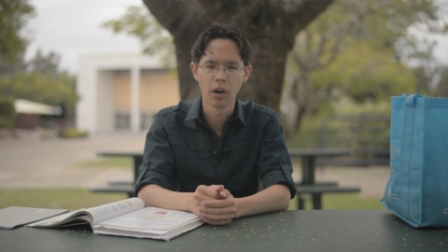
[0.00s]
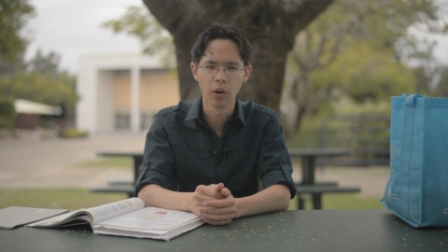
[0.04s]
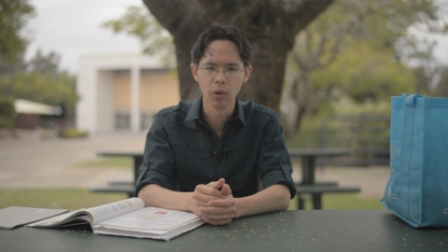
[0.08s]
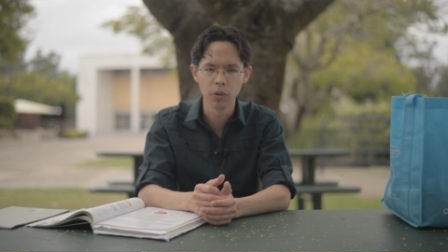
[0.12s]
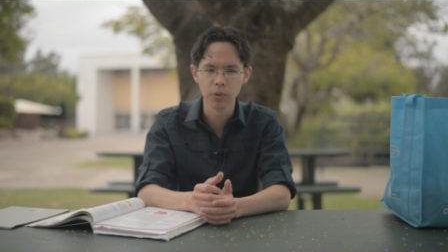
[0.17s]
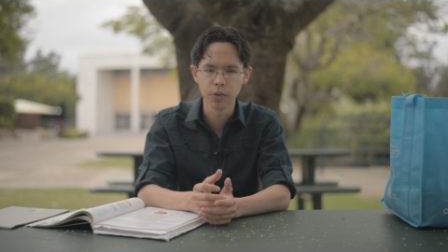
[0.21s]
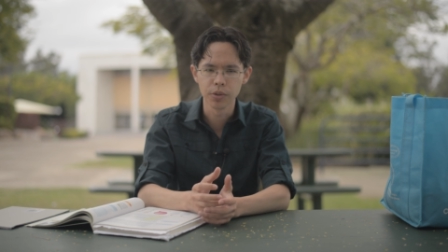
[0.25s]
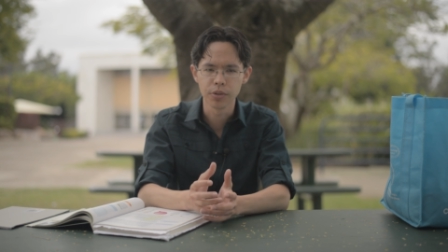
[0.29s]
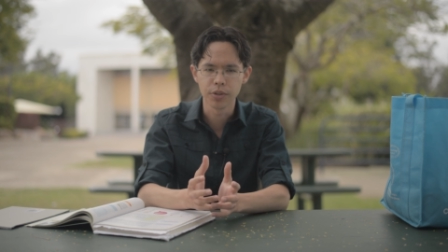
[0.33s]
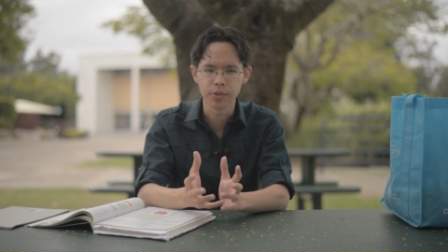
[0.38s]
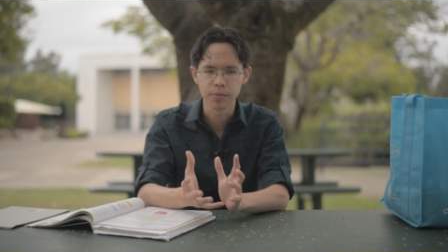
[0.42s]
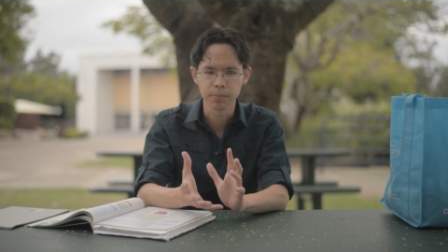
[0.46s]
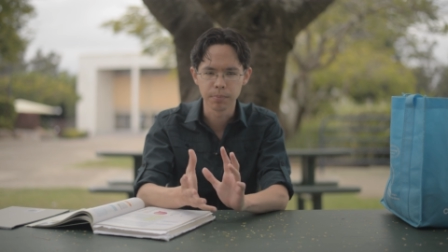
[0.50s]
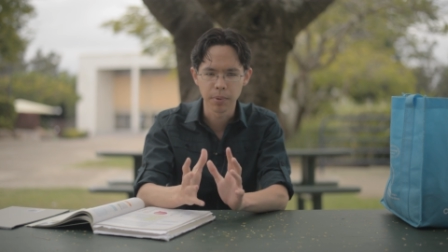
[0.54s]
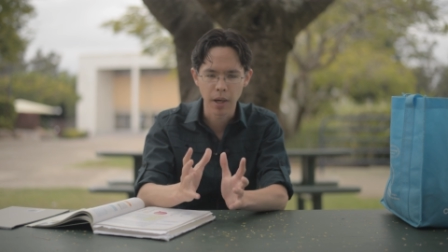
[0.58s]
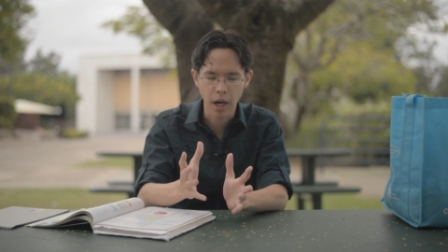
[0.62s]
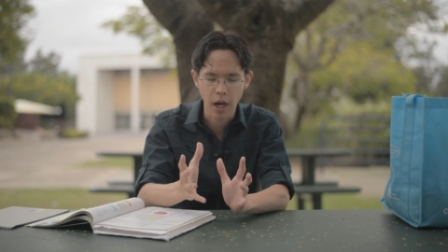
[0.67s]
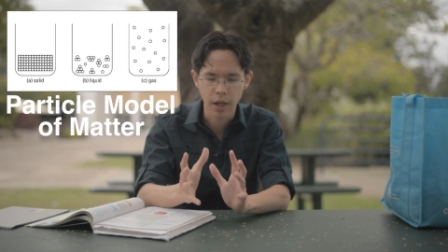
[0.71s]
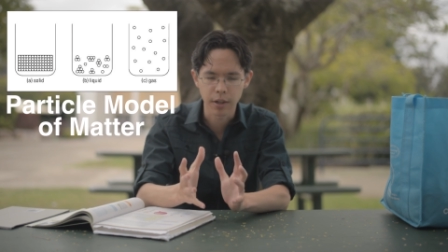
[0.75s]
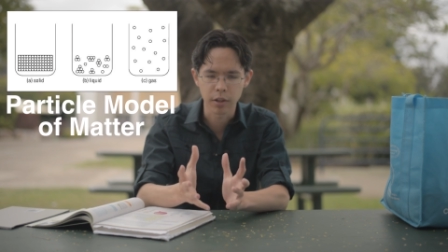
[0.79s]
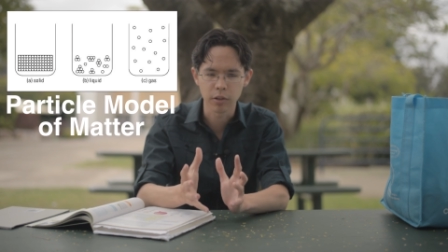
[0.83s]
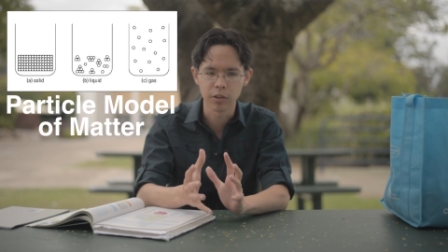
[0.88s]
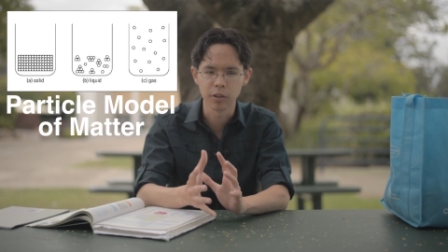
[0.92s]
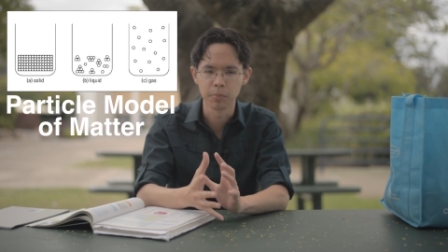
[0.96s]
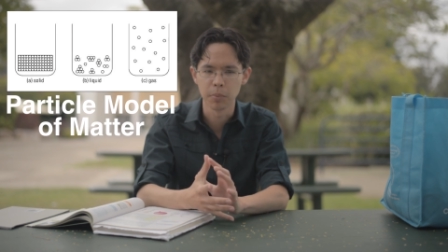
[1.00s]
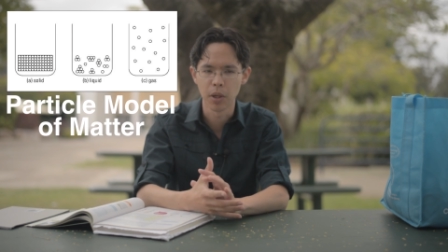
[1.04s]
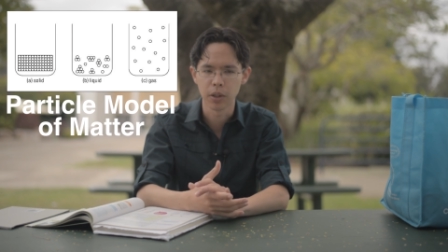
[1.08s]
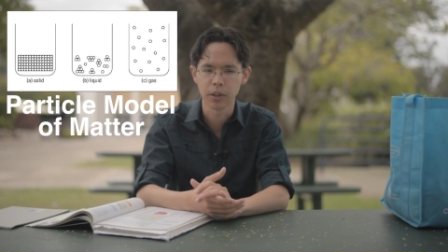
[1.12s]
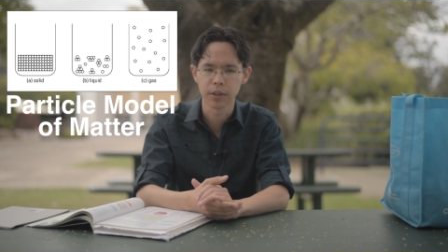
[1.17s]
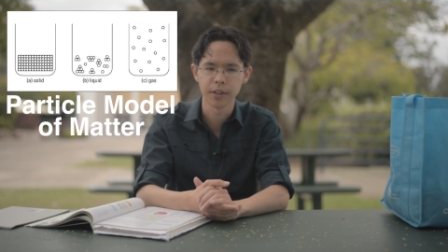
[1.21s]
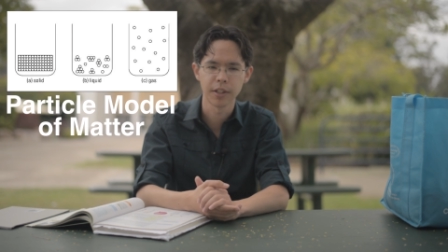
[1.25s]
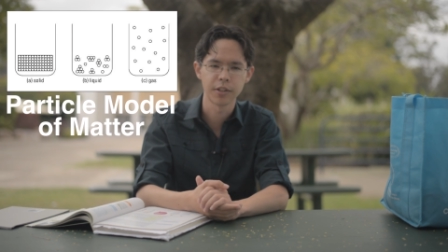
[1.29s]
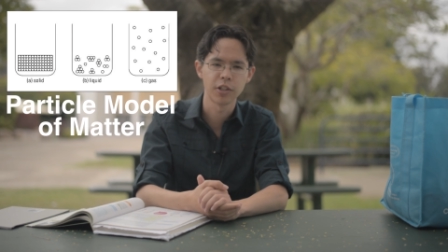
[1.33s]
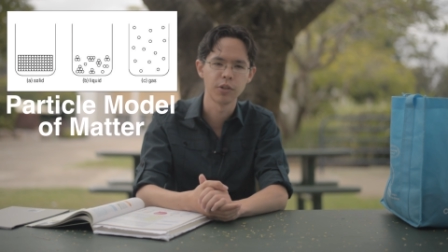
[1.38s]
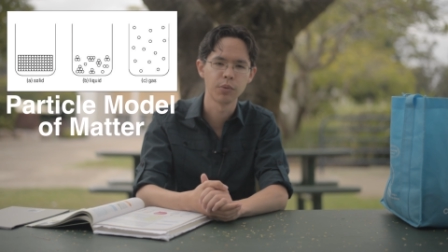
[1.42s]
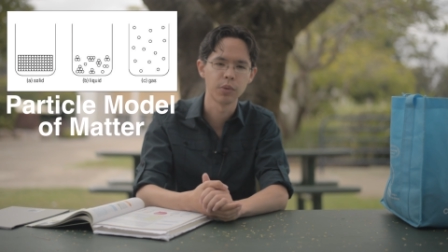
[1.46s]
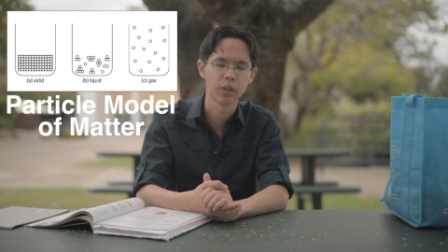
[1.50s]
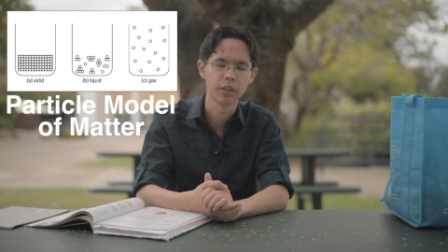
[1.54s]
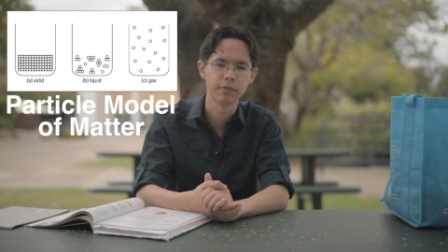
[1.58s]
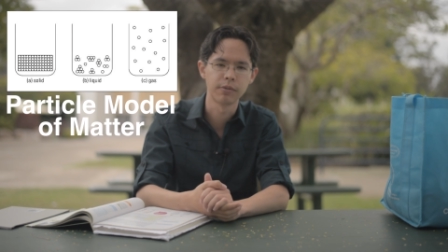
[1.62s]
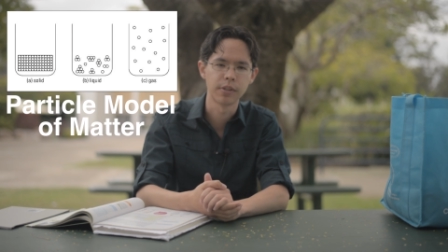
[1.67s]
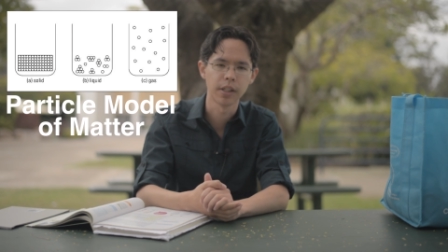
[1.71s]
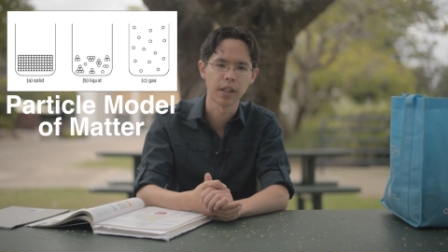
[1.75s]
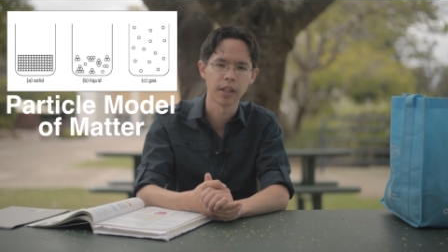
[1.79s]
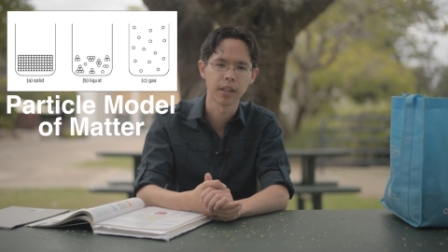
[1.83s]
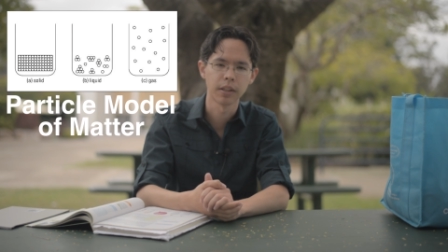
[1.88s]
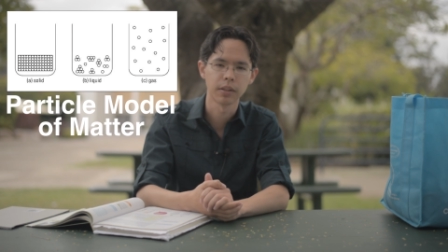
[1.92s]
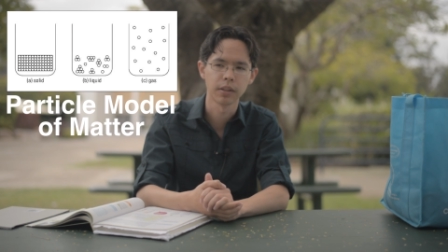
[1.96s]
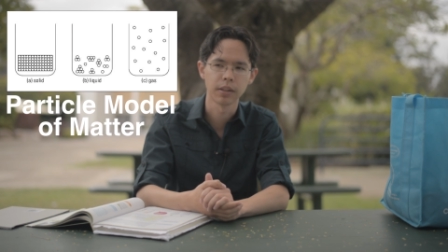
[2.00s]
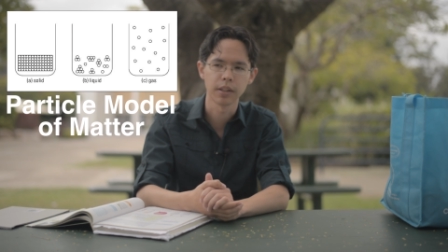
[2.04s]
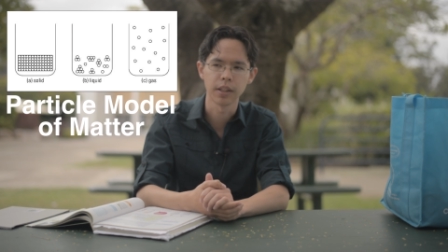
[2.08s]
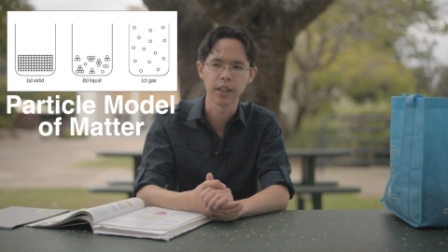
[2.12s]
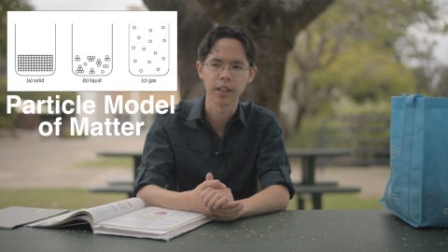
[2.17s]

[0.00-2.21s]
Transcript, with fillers: old particle model that you would have done